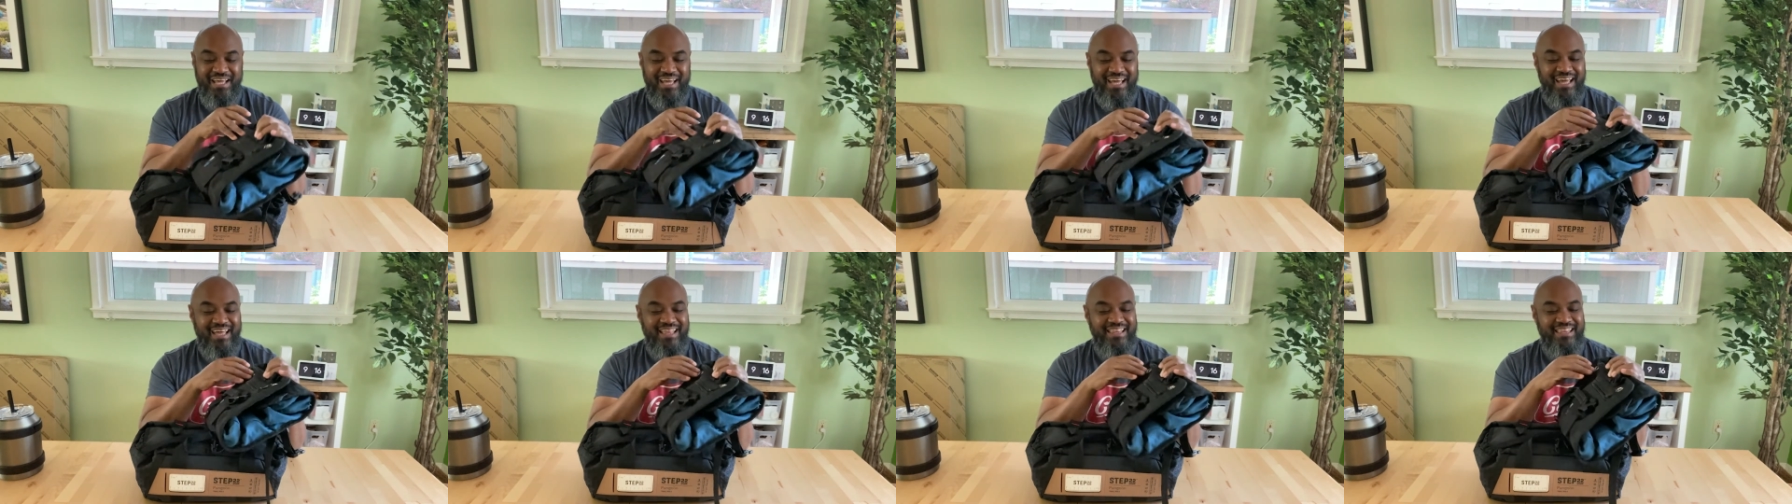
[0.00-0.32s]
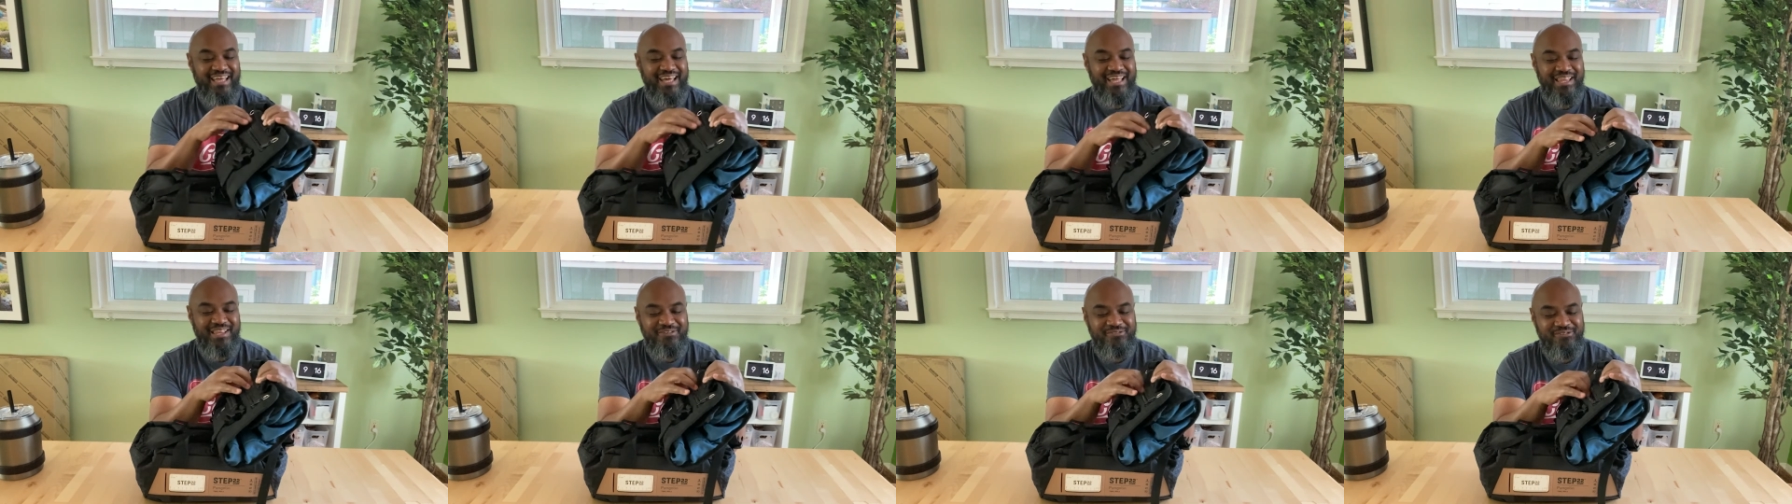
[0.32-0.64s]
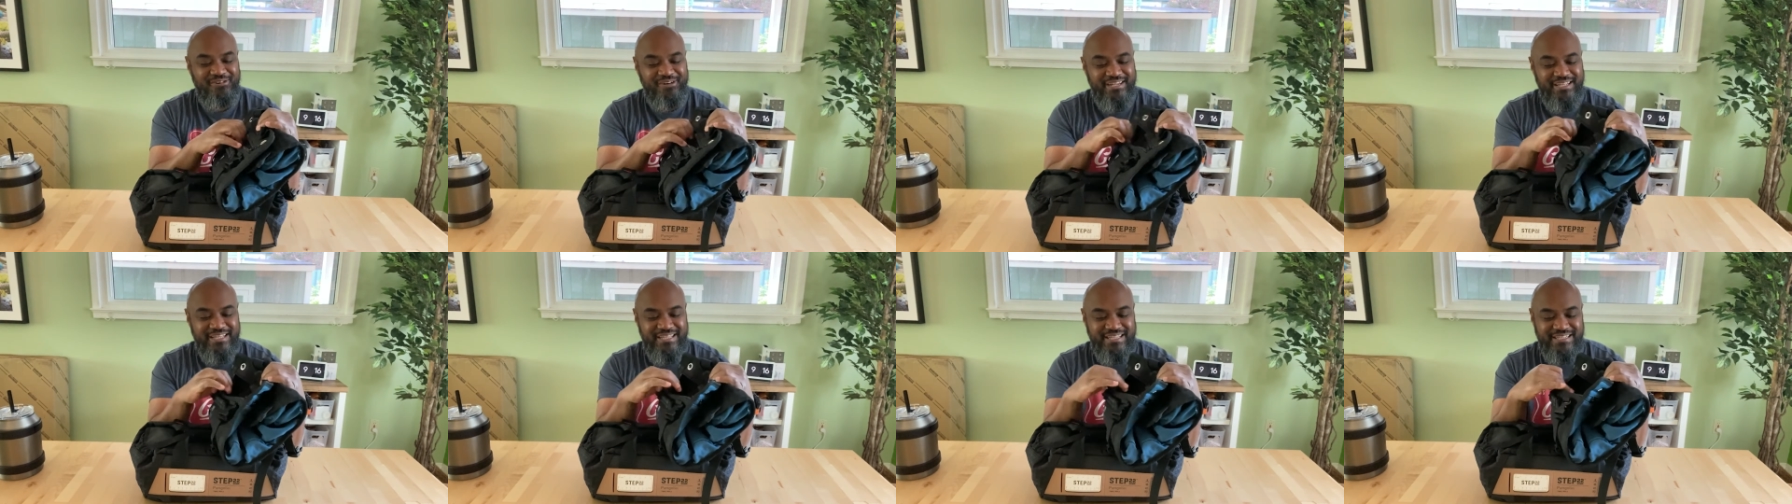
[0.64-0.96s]
and the other
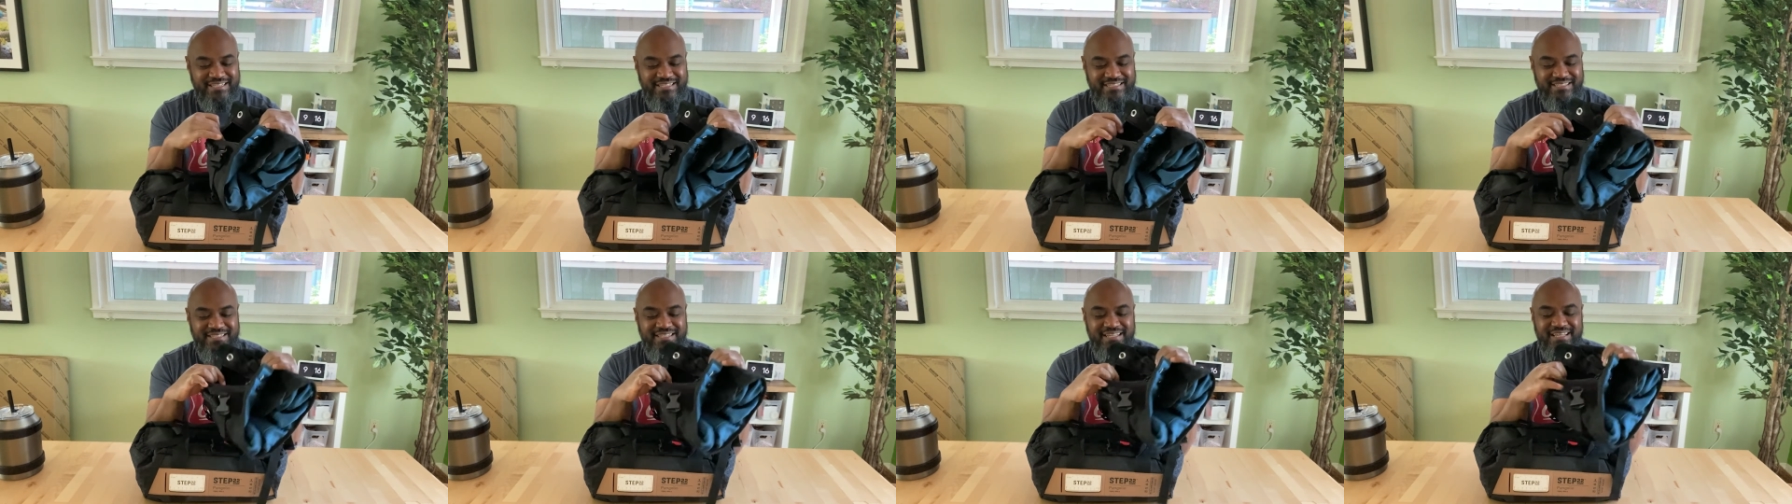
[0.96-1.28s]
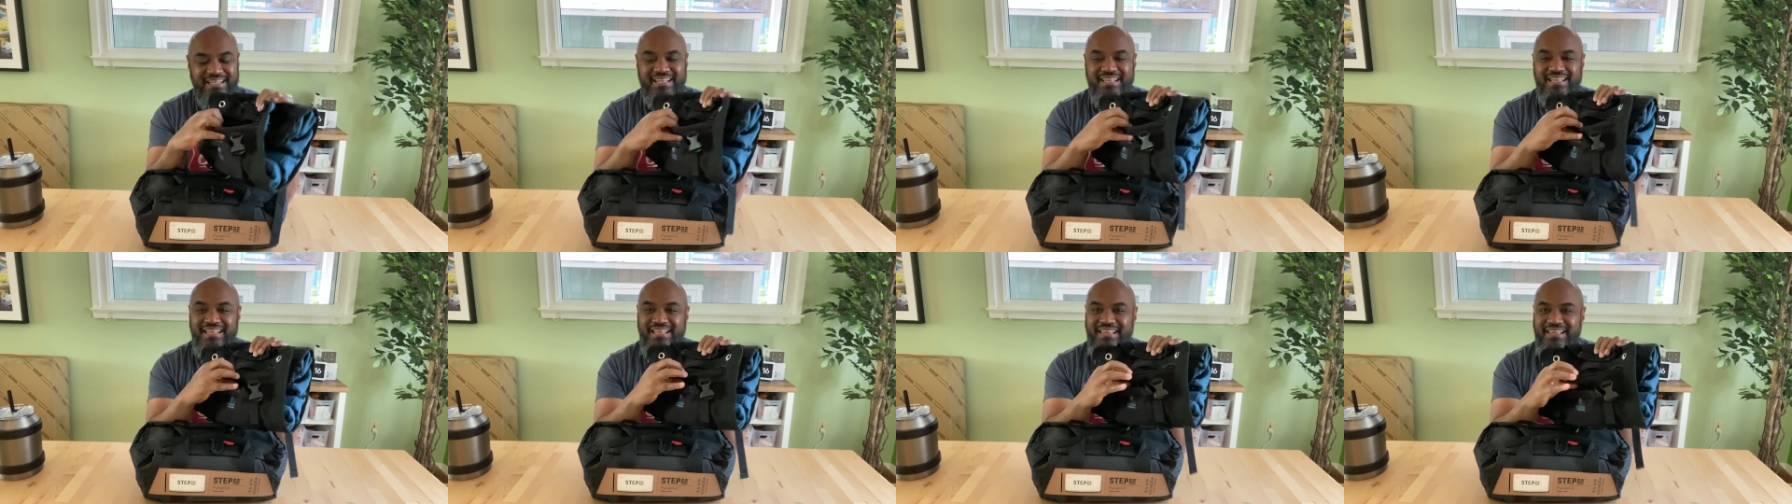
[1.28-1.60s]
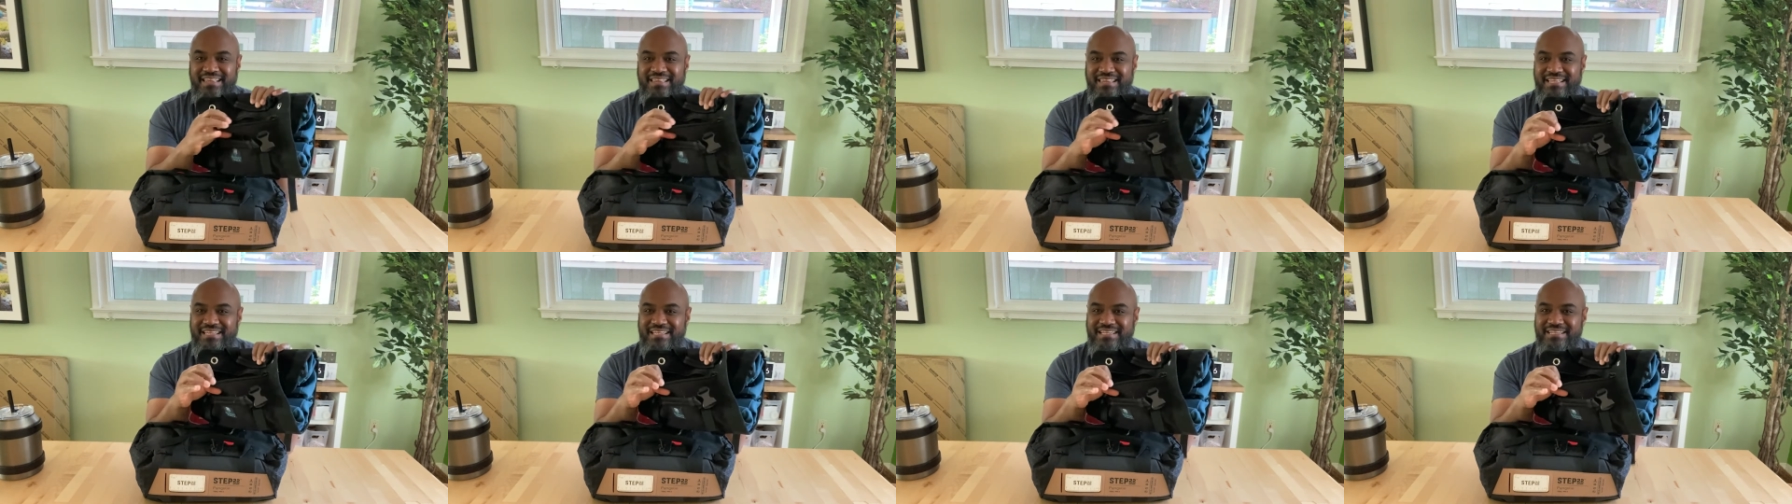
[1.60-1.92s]
one is
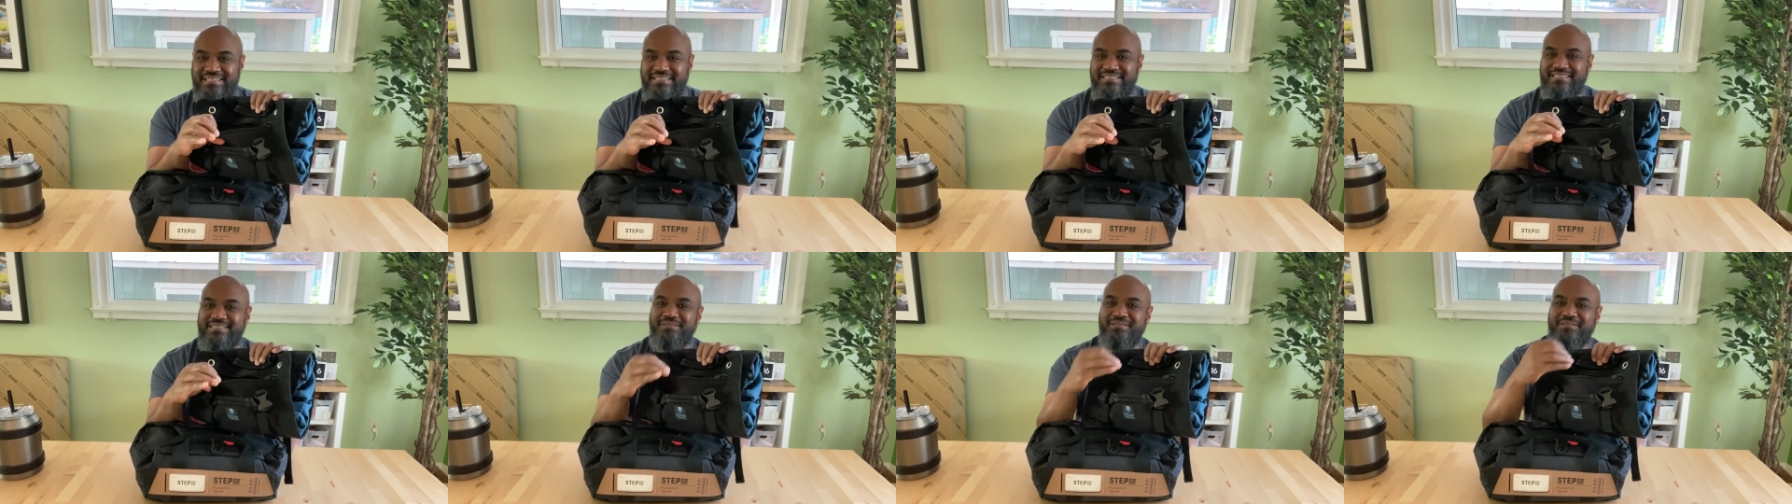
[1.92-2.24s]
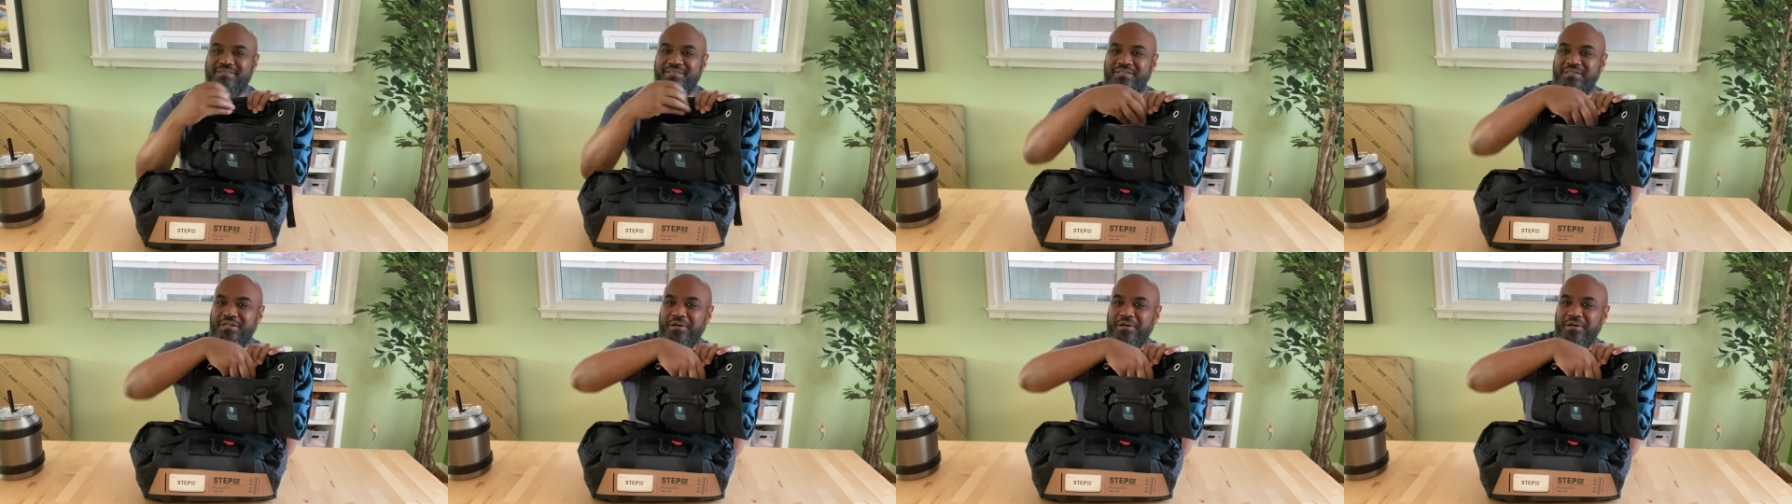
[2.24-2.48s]
these,